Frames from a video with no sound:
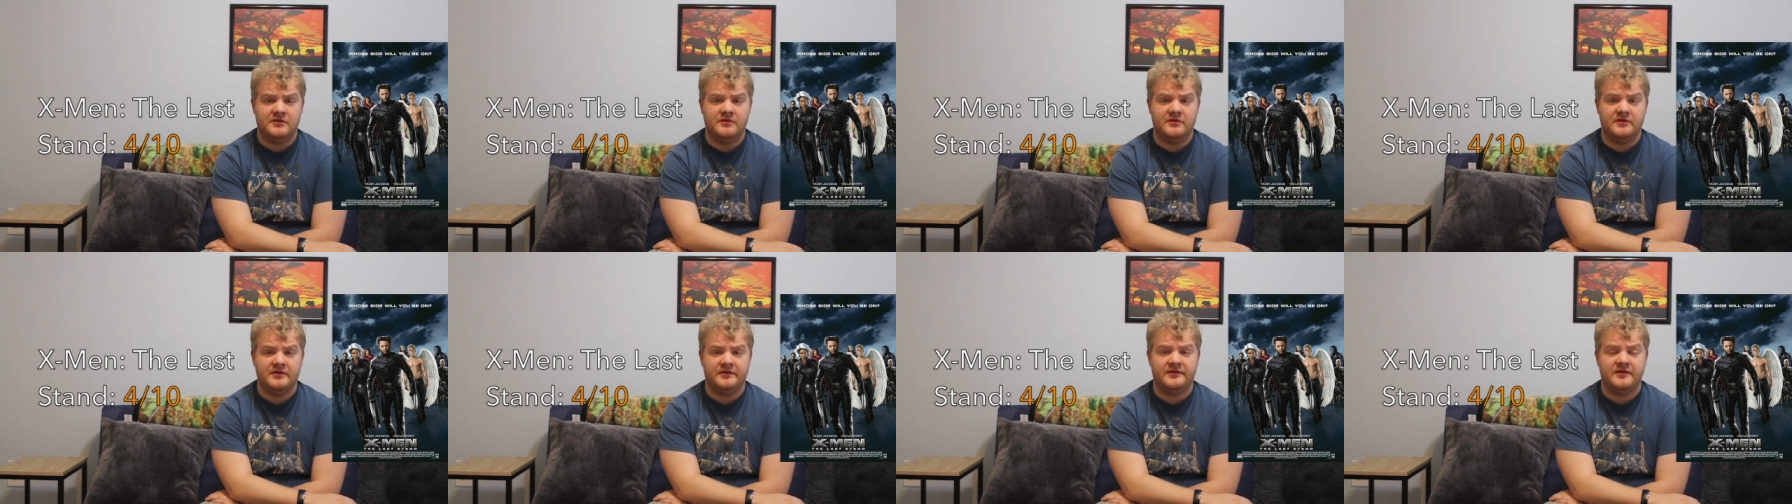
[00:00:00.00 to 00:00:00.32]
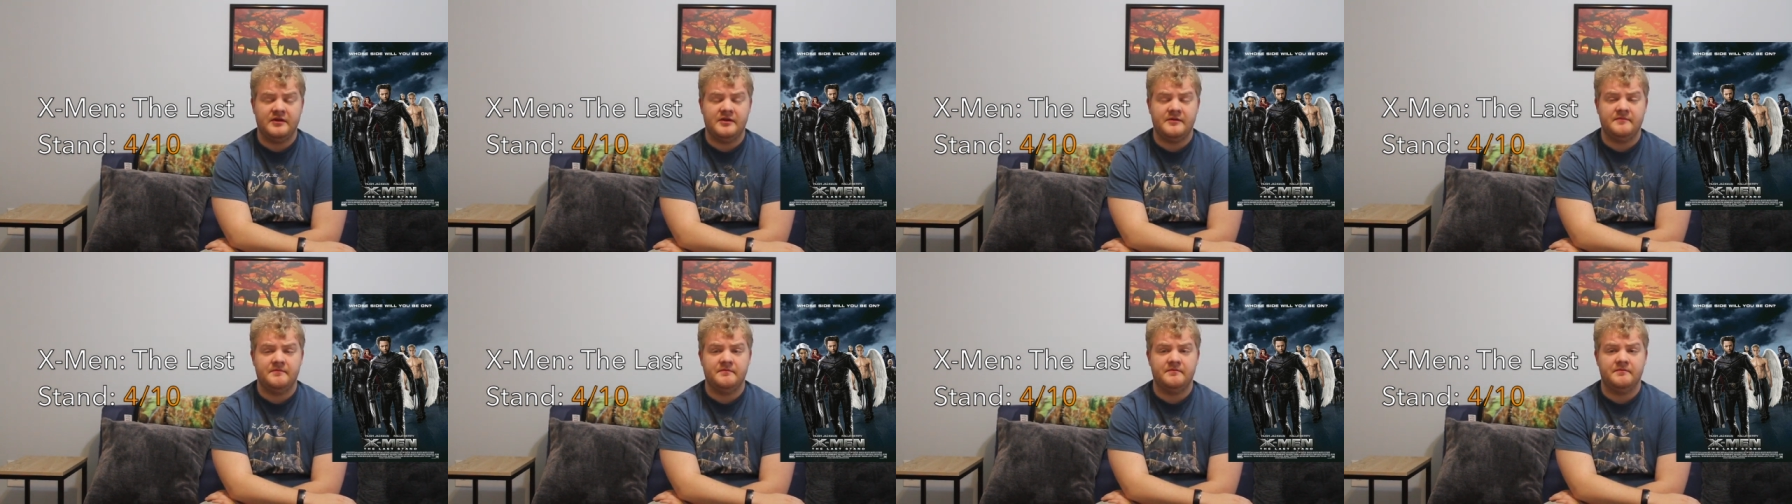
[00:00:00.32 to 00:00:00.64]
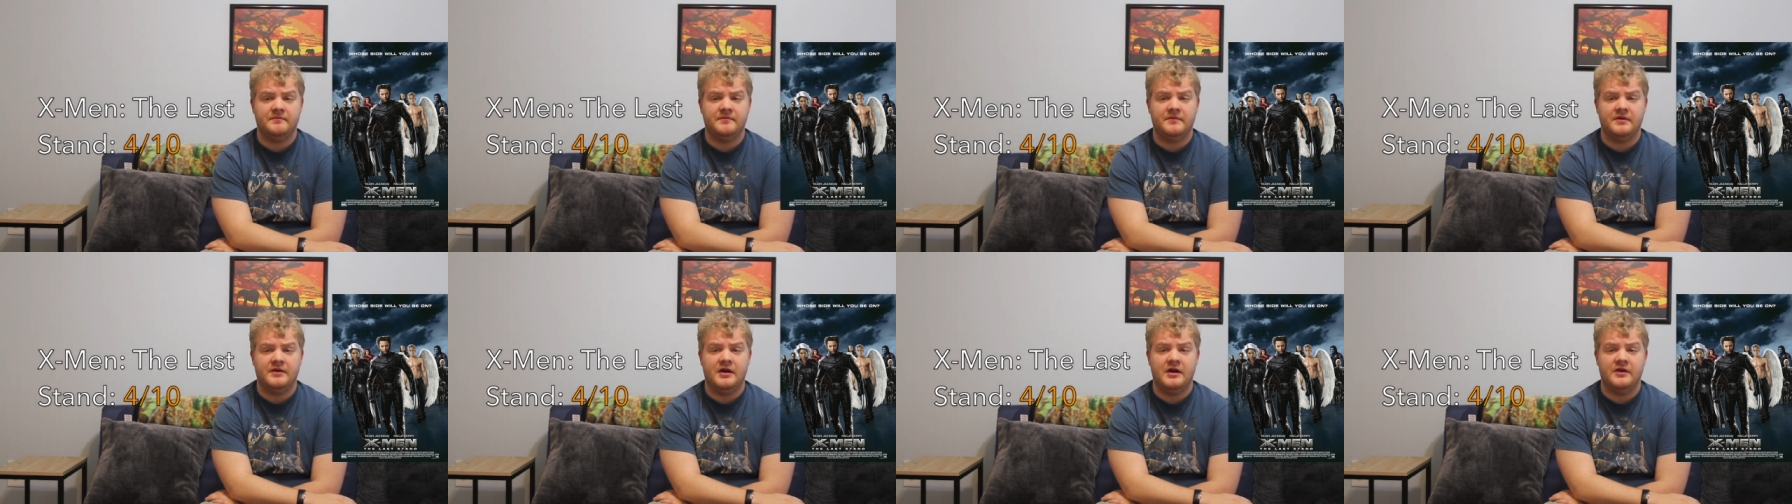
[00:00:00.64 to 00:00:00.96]
or
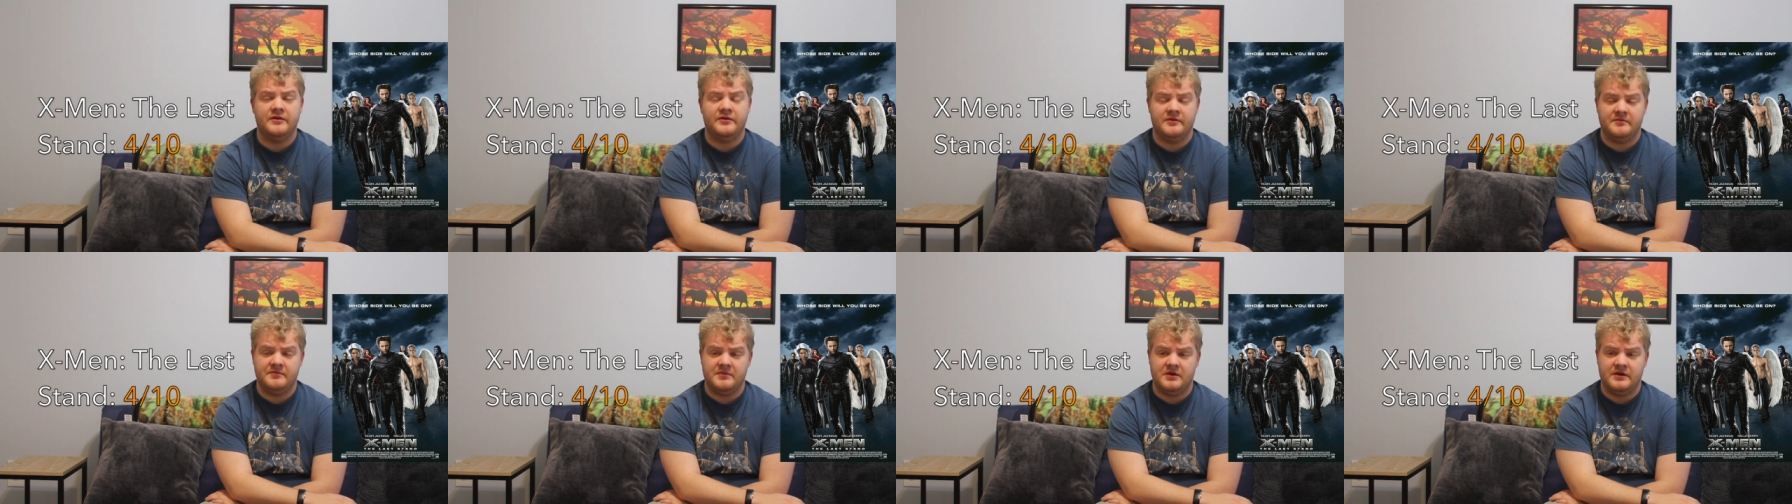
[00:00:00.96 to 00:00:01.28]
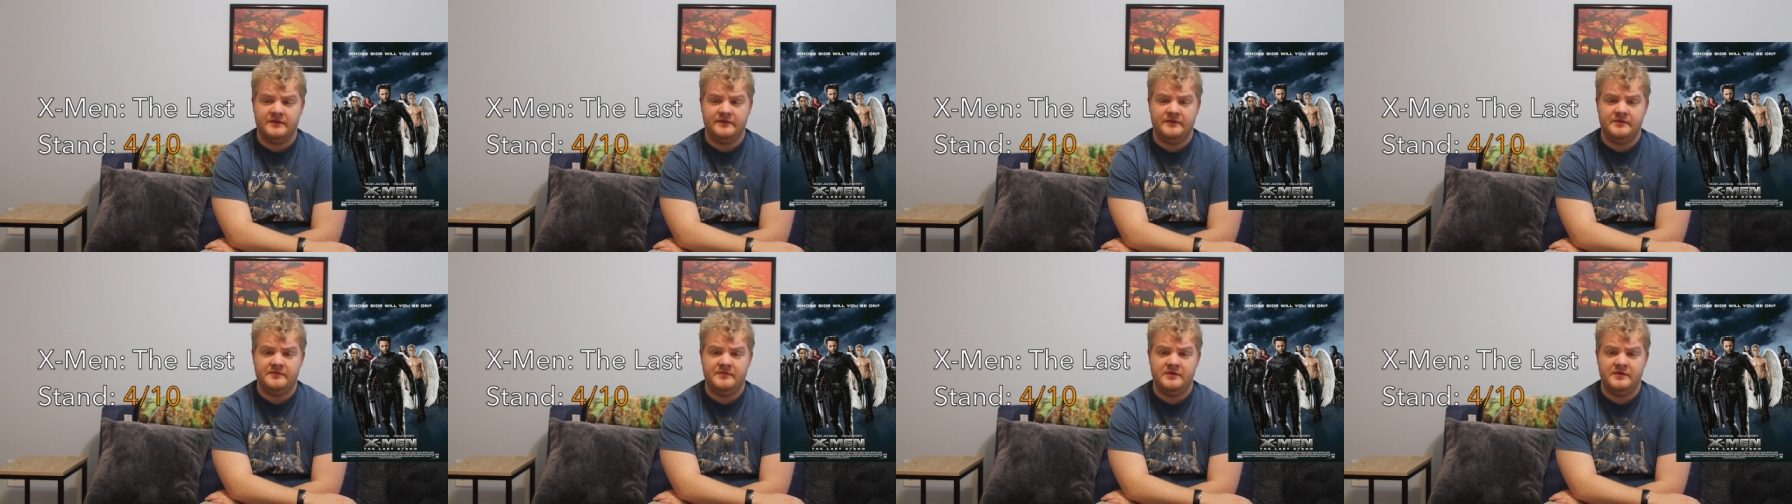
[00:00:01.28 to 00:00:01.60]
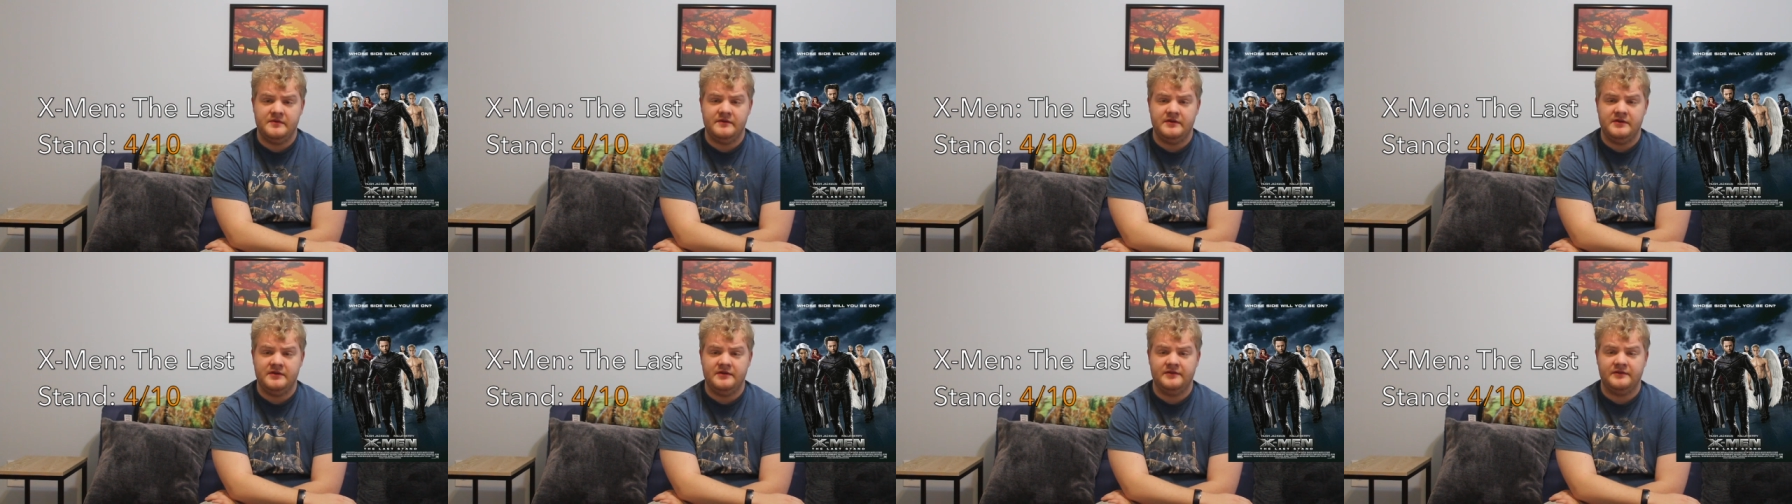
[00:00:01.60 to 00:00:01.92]
some other Marvel
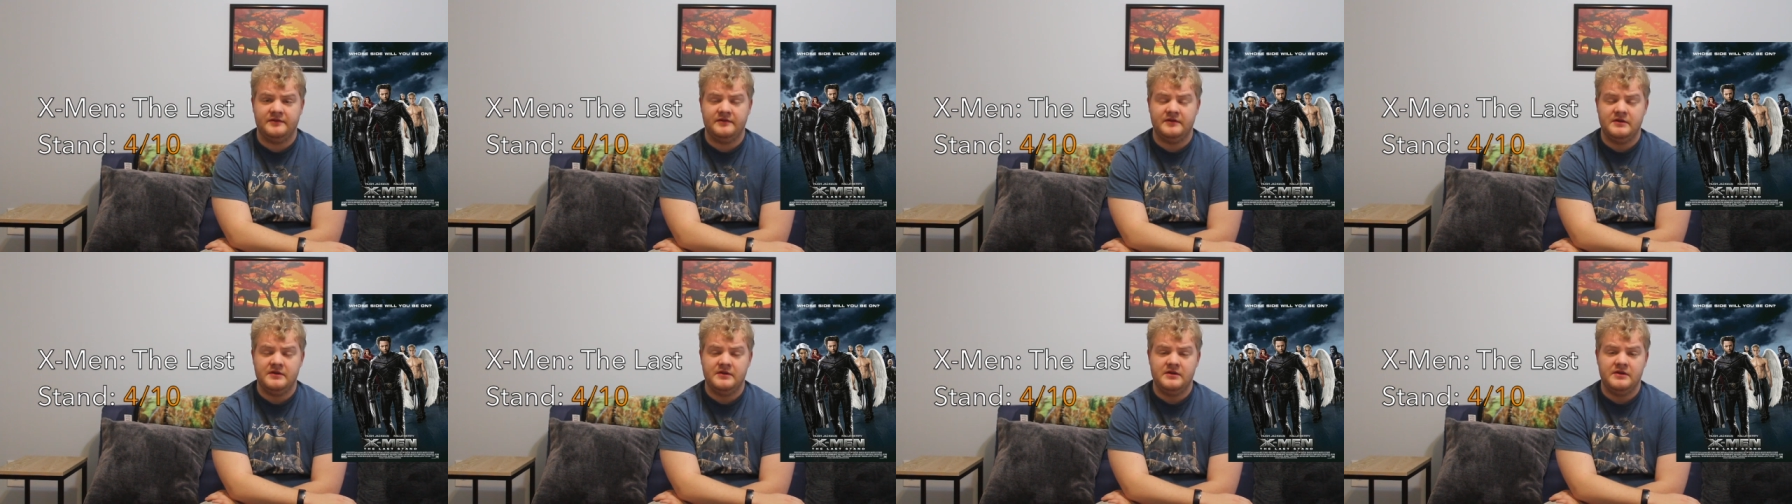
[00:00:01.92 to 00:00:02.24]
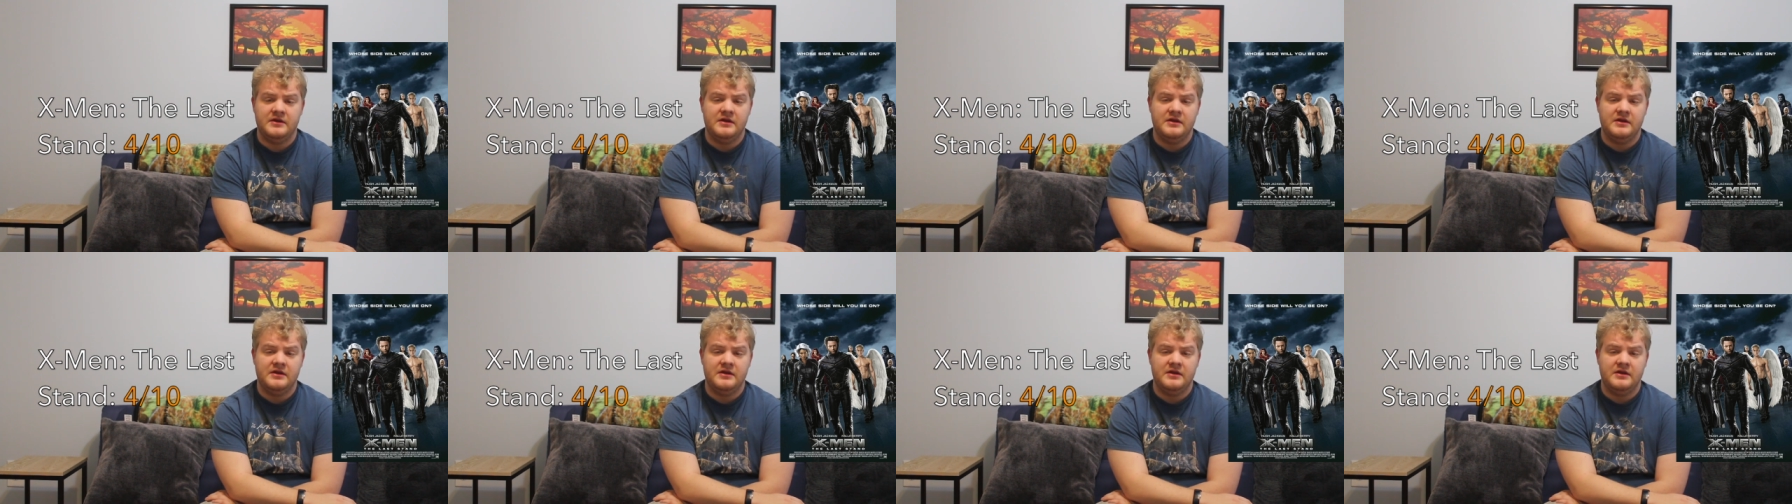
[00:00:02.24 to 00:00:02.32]
movies.